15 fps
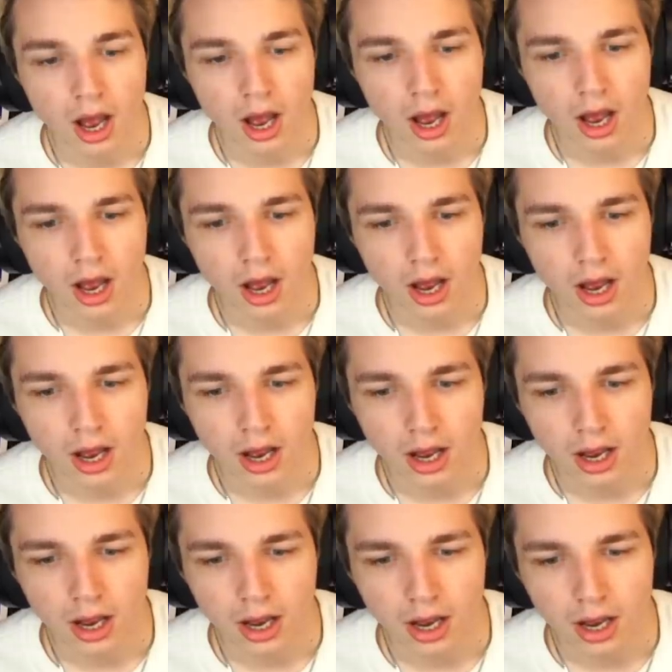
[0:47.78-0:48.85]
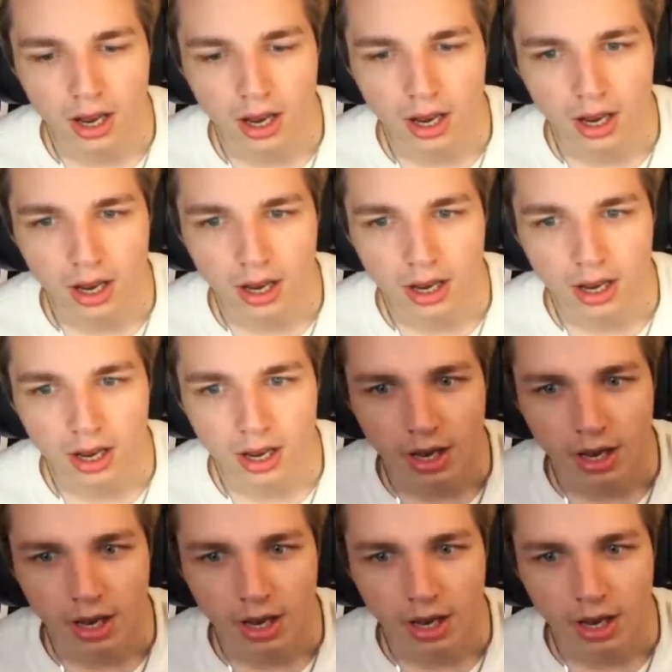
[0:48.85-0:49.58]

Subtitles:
(no one is talking)